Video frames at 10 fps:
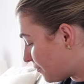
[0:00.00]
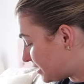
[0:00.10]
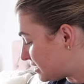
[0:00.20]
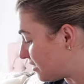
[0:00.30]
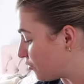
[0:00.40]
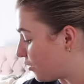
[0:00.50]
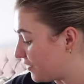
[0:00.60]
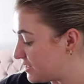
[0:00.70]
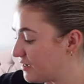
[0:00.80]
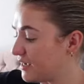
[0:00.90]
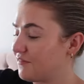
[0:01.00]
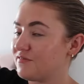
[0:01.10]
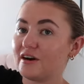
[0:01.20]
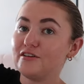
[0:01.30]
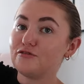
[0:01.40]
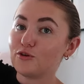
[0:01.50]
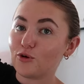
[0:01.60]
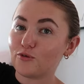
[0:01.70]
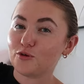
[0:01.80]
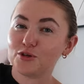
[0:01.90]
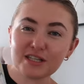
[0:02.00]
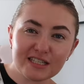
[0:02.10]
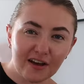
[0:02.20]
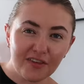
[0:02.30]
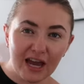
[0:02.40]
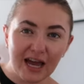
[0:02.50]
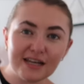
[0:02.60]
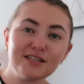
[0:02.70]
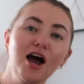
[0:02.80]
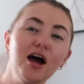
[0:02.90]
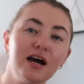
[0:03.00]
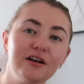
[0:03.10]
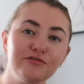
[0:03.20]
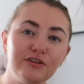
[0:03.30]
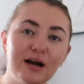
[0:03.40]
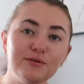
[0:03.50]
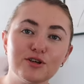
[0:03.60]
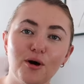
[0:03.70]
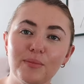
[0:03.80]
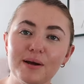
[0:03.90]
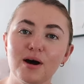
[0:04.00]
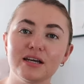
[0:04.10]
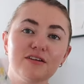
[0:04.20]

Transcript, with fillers: up is another one that's like very floral. You can tell that I had kind of flowers on my mind.